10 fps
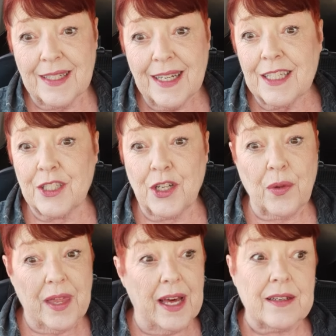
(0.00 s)
you know,
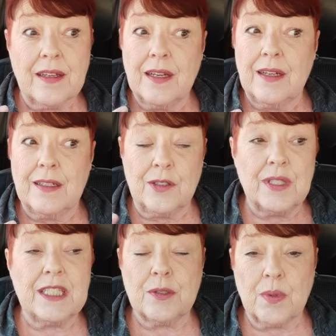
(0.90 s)
that you need
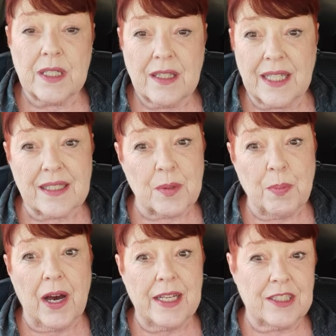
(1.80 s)
to run things
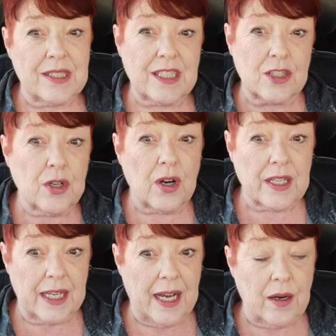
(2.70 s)
by just to talk it
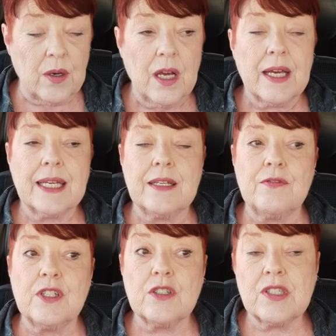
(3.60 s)
out. Give
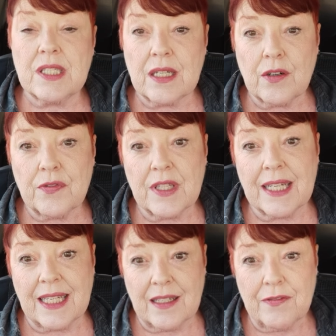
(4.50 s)
yourself the
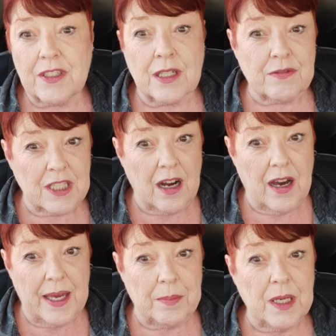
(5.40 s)
gift of
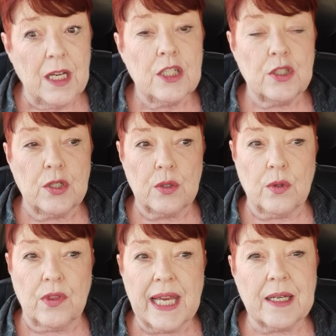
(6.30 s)
time to
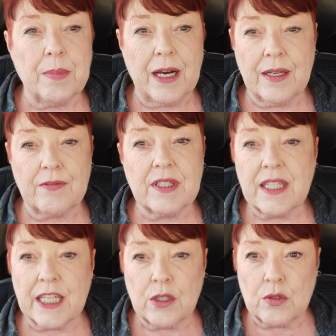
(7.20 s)
think about
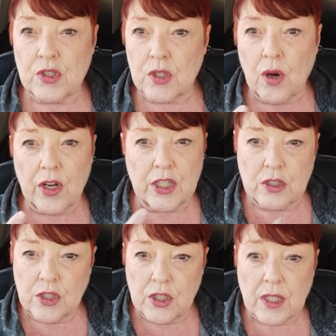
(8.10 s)
everything you saw, you
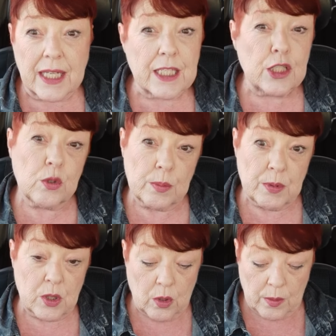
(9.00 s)
took in, you
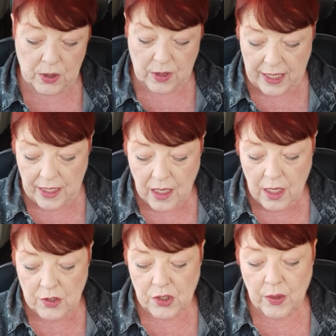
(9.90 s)
absorbed, okay?
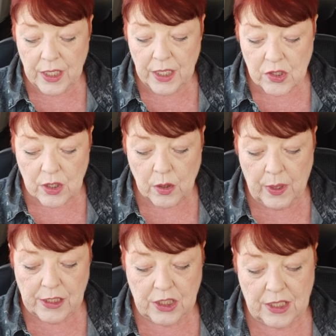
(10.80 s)
So here's the
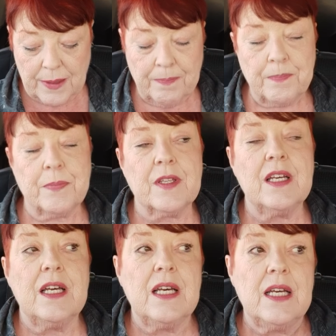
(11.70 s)
question.
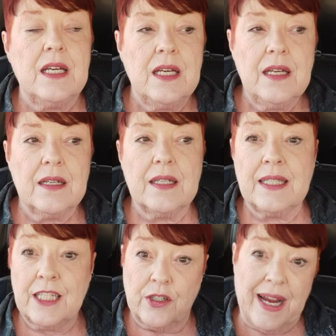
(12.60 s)
Now
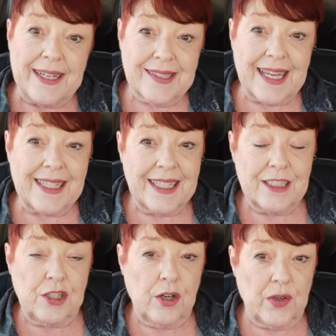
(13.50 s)
you're asking the
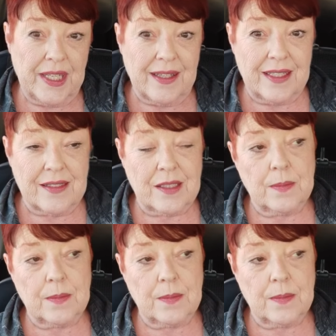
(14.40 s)
attorney this.